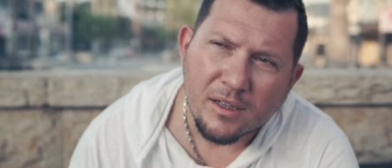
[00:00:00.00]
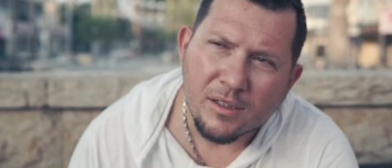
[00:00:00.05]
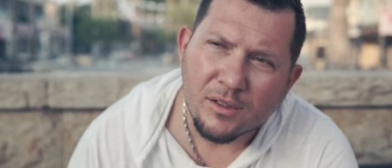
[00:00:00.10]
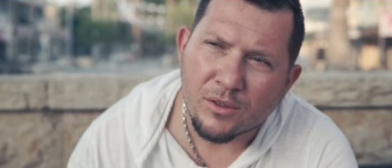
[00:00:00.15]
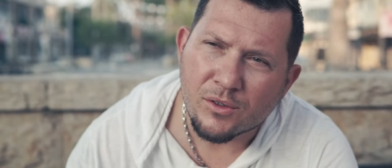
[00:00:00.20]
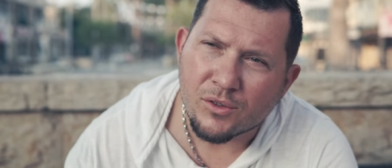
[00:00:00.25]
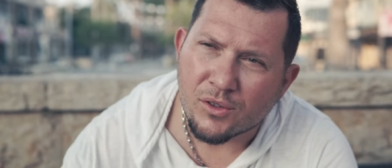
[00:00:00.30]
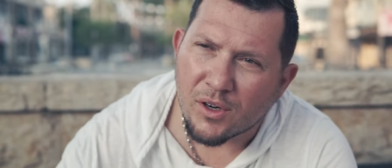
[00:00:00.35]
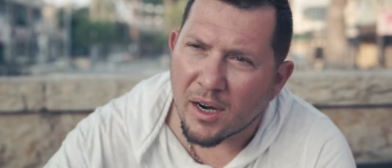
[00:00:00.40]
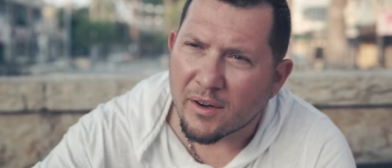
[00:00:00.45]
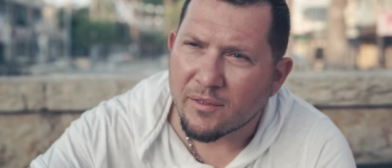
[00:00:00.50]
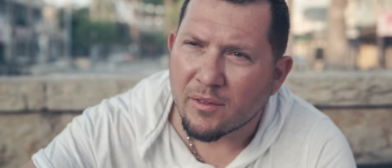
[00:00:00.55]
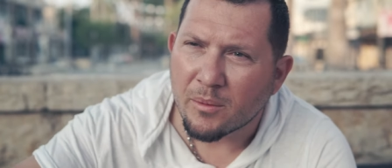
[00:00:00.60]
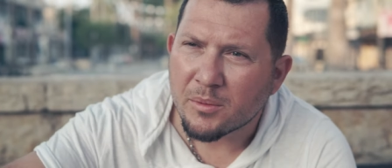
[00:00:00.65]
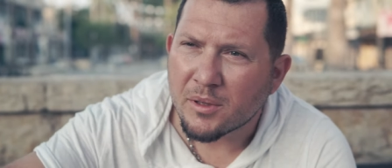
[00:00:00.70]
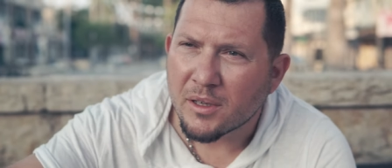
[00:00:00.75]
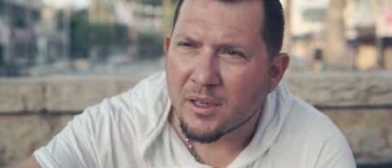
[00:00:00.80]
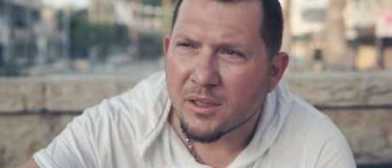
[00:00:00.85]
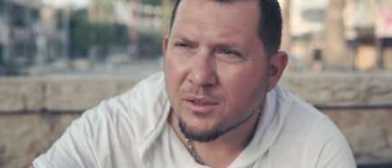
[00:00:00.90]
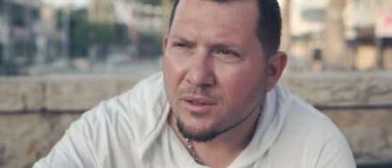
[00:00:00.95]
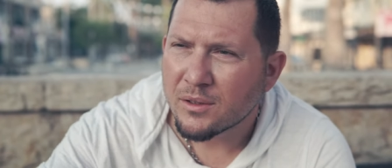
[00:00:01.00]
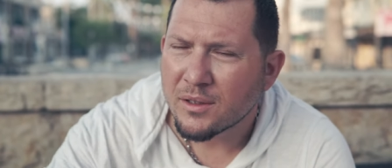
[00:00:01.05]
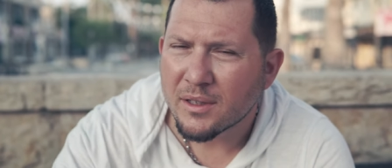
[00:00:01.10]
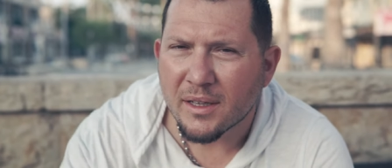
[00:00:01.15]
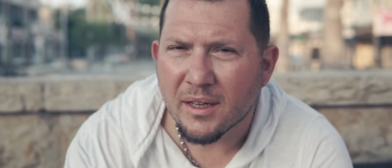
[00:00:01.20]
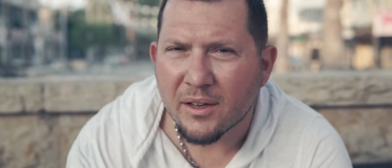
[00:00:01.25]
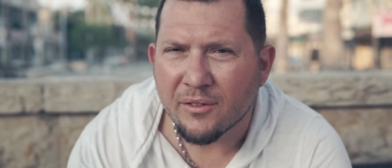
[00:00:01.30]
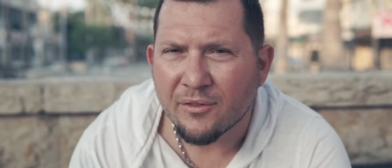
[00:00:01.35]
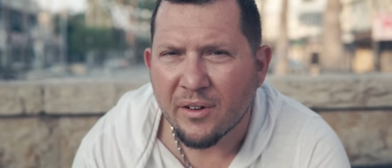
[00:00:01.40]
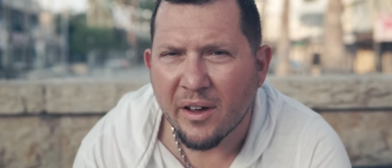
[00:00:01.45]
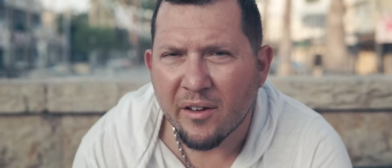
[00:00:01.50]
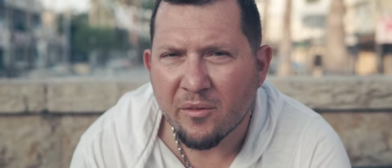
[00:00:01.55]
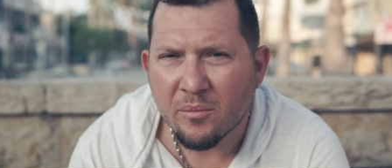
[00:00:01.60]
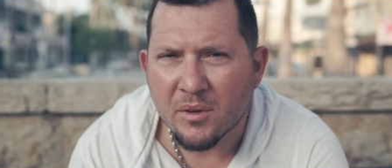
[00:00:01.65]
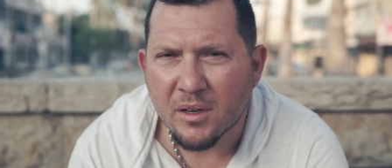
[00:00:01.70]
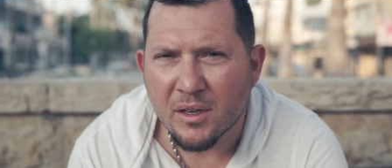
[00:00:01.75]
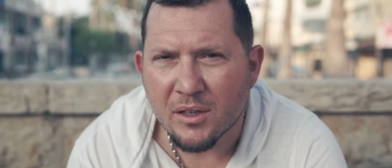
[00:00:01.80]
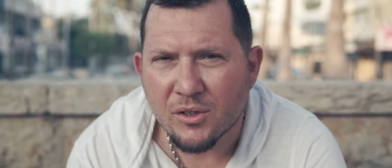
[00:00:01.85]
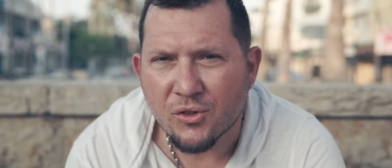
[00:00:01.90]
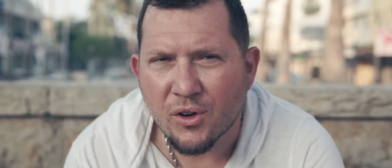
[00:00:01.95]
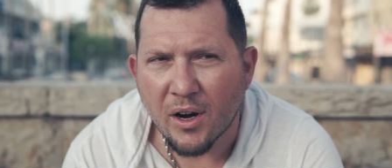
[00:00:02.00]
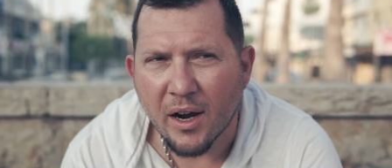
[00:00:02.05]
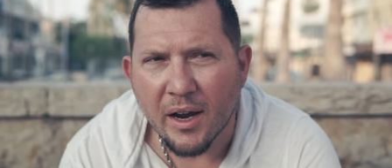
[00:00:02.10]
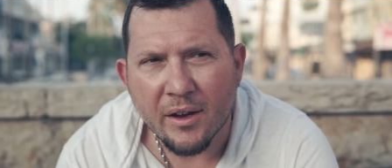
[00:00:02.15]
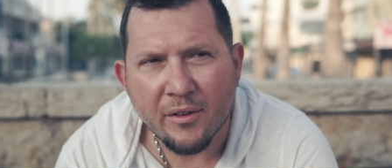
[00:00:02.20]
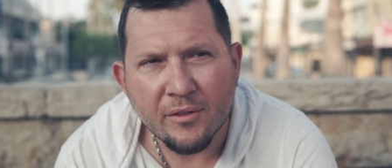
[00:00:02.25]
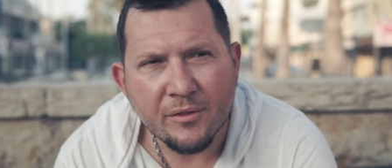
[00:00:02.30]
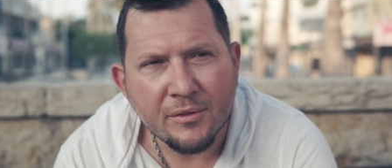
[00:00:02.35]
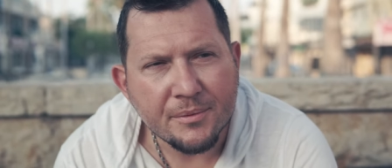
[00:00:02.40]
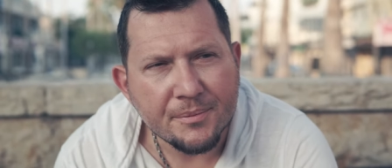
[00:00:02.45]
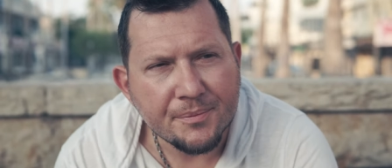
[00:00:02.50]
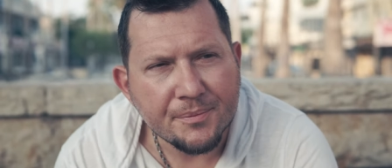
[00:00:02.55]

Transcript: to drive up there. It's only like a 5-minute drive.